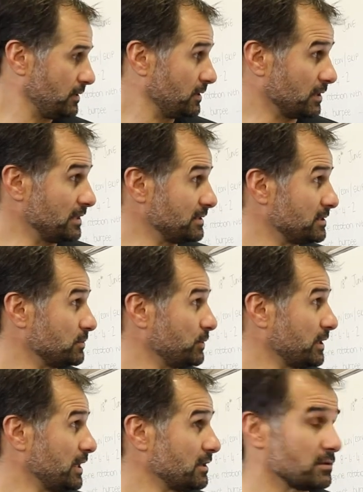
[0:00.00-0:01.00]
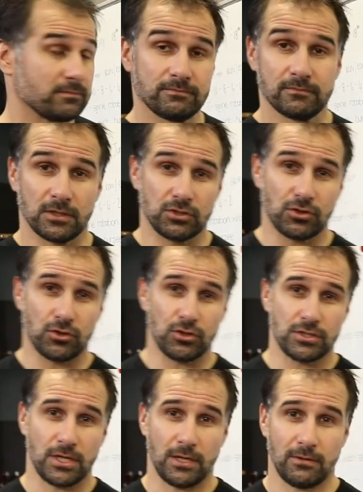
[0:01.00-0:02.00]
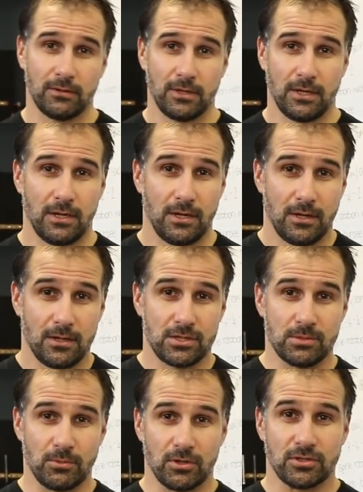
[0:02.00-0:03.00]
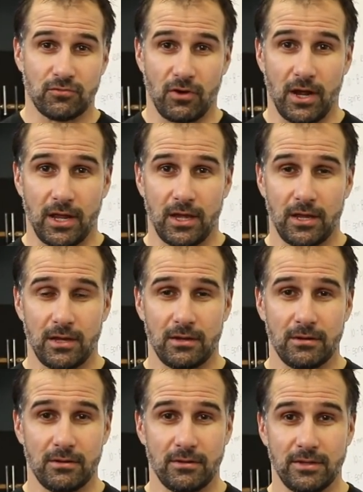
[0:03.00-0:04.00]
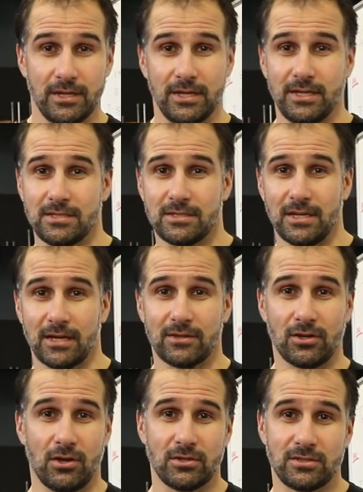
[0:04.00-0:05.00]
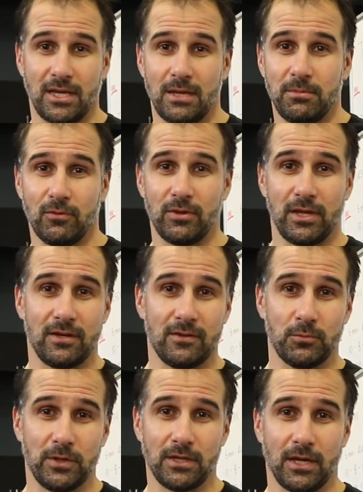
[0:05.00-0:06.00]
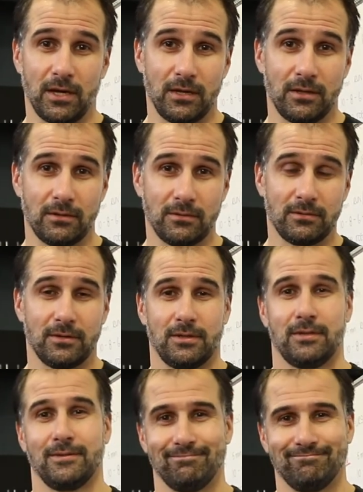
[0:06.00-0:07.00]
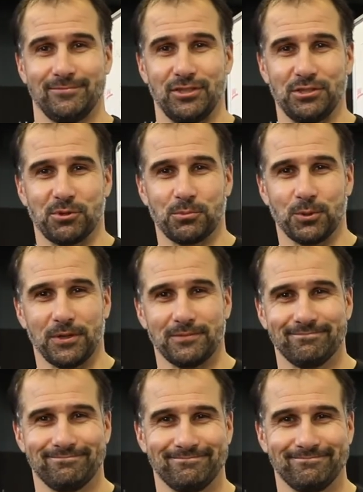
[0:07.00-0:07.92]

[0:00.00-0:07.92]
Guys, that's the workout. That's your Thursday. Tomorrow's Friday. Then it is like the last day before the end of the weekday. See you tomorrow morning.